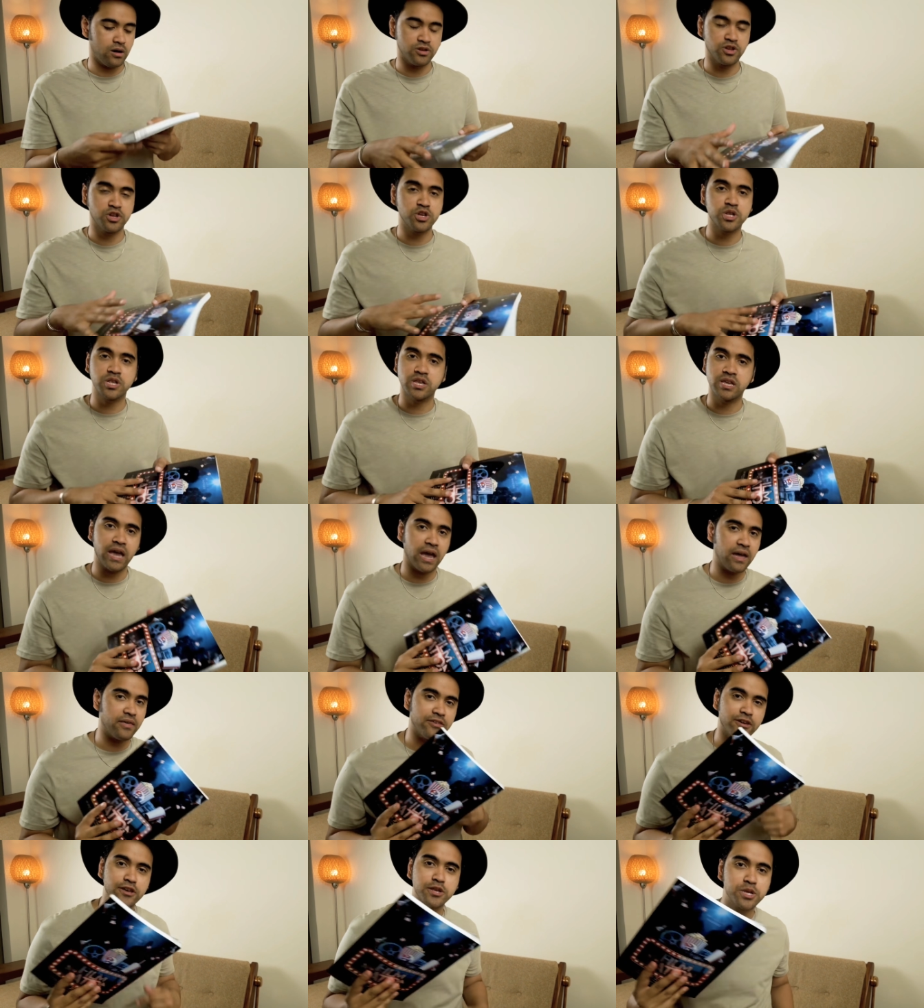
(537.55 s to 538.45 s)
Just
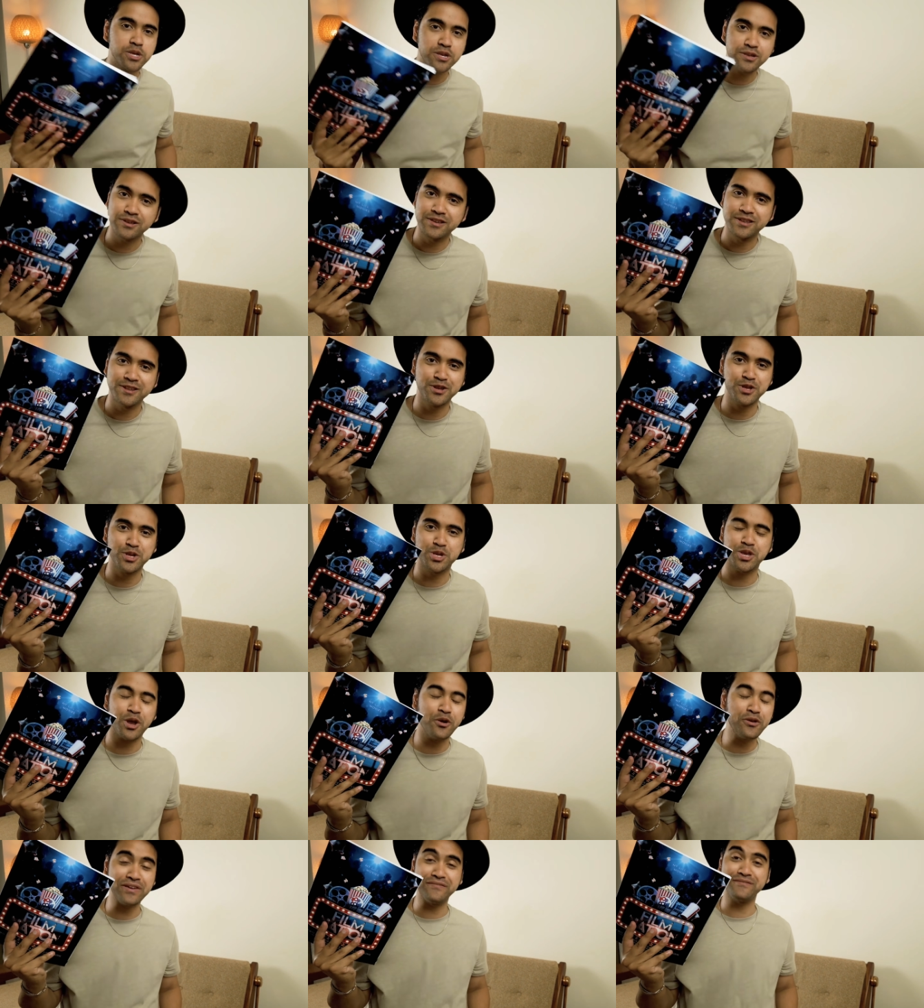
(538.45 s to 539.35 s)
get this. Just
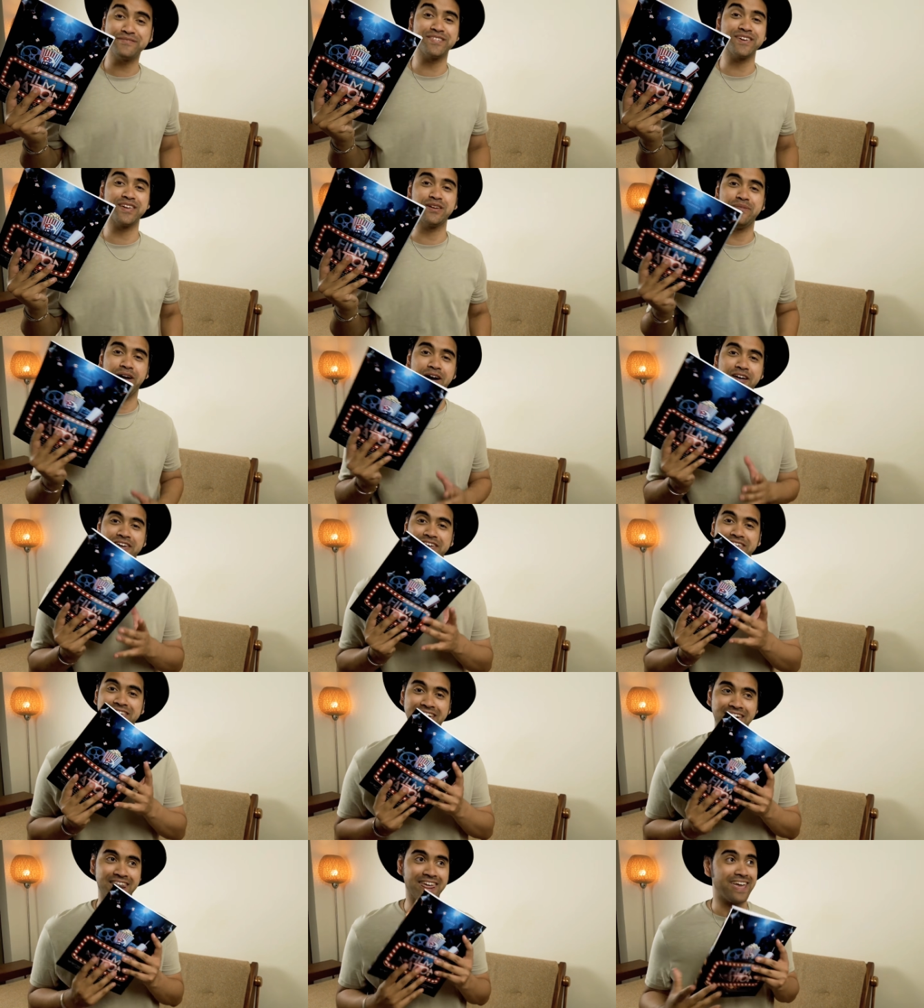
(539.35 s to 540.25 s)
don't even think about
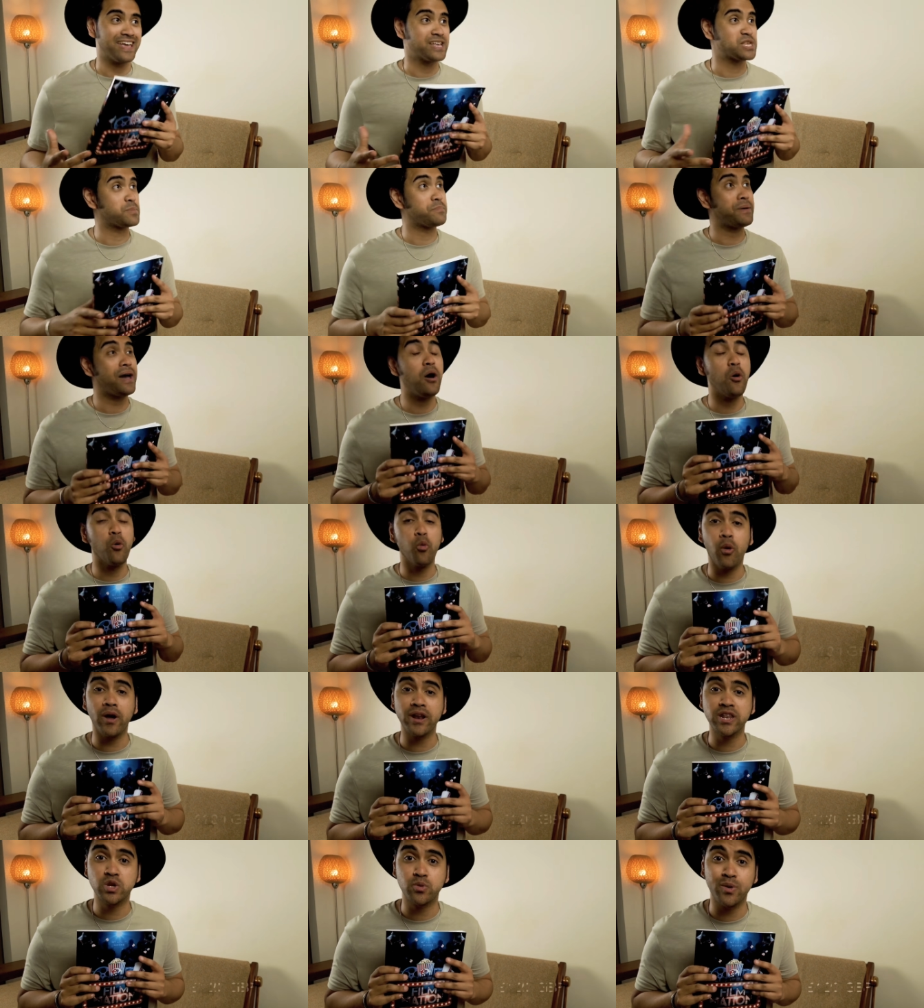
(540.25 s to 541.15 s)
it. Get it. It's about
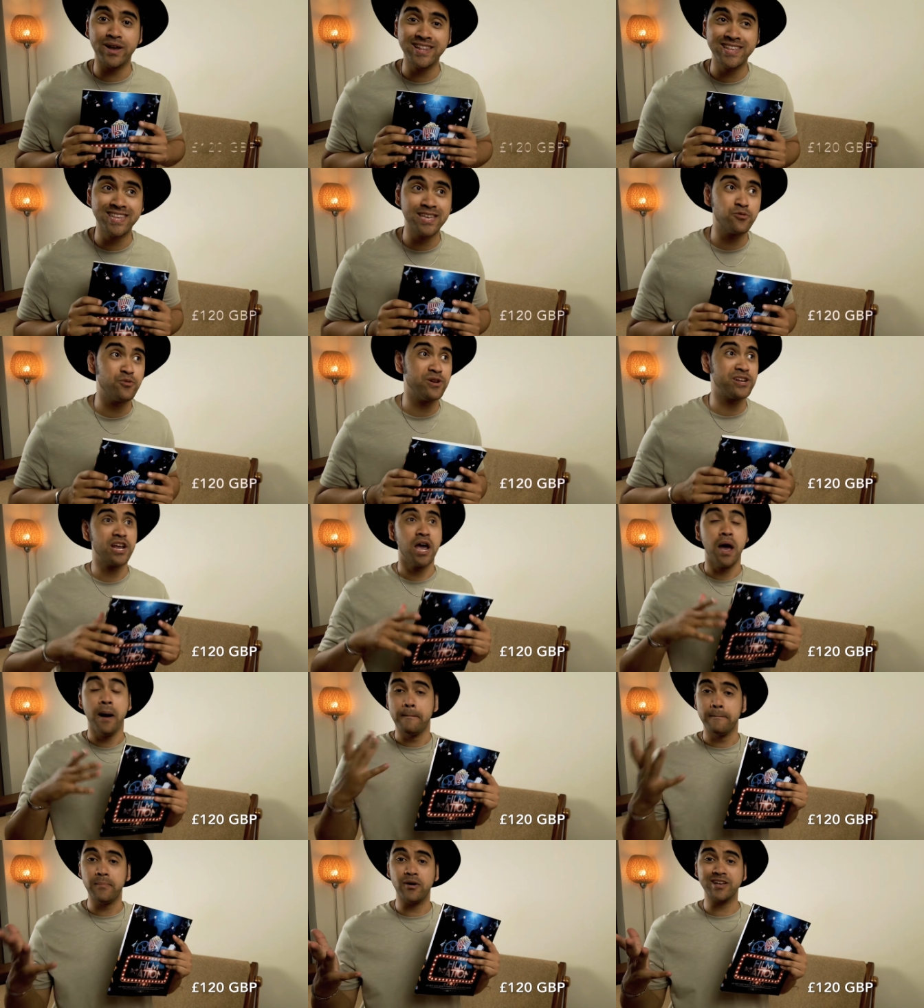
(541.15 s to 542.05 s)
$120, which
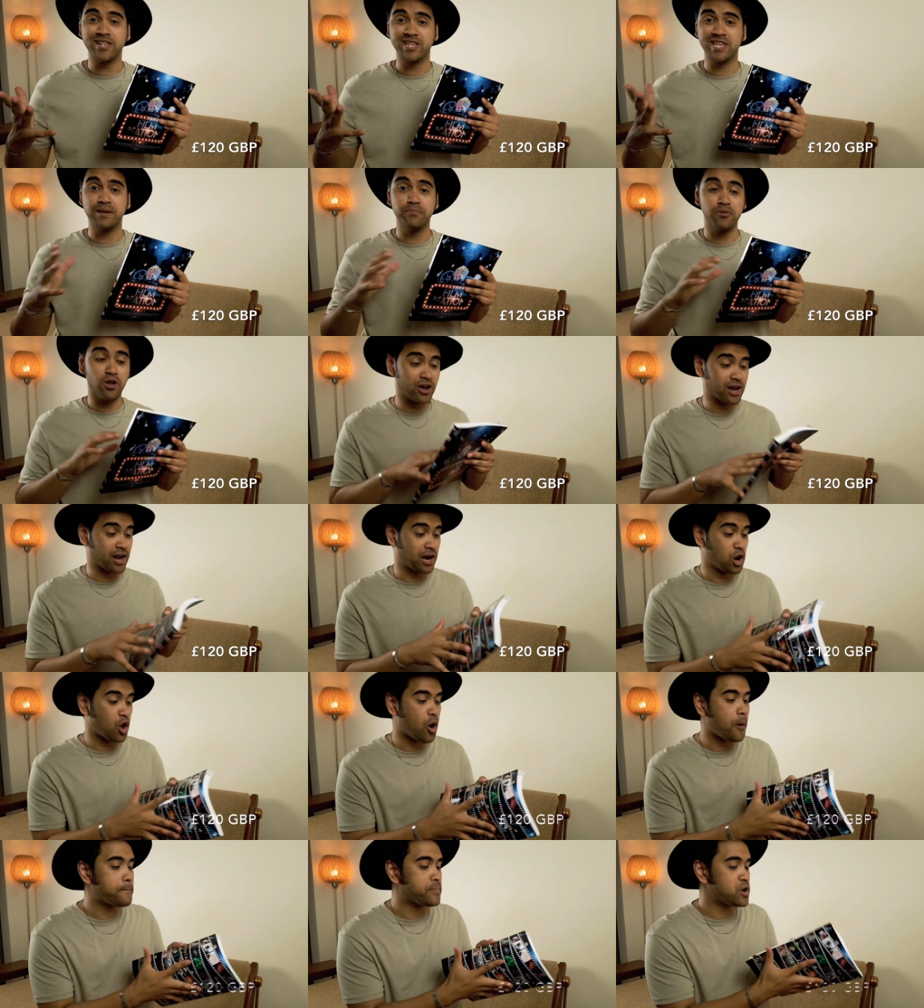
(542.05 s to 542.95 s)
might seem like a
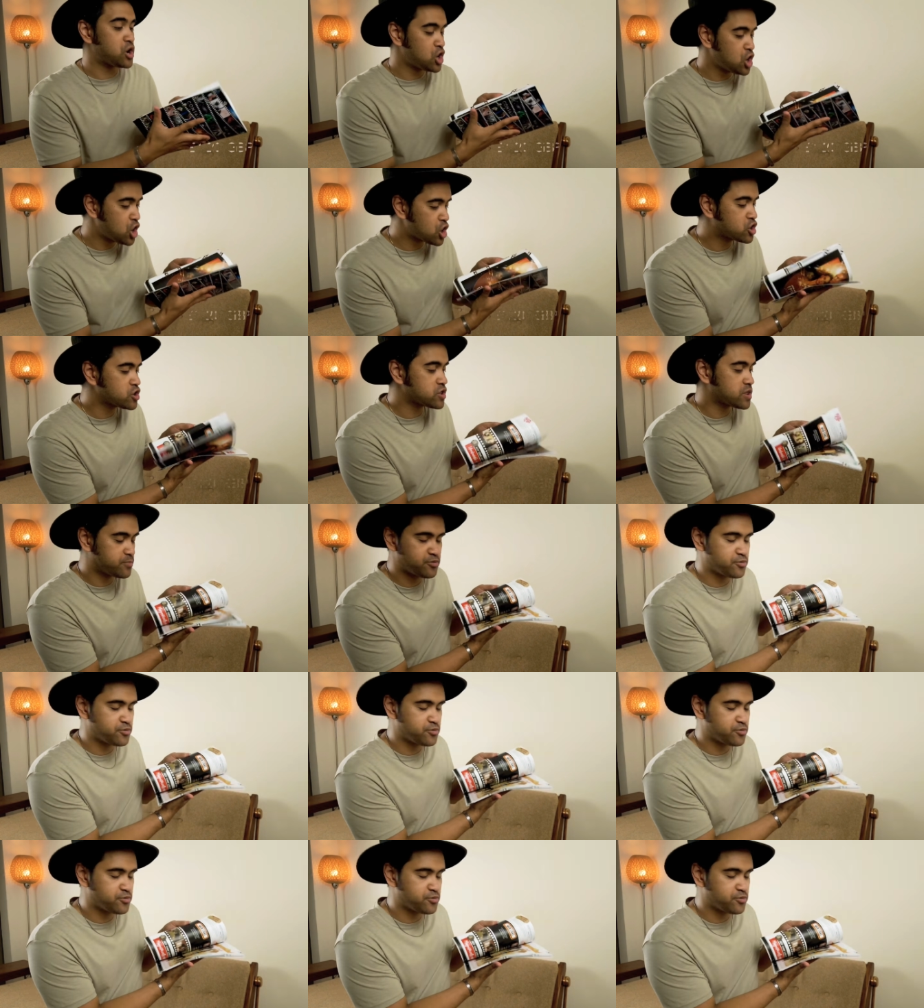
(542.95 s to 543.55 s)
lot, but look at the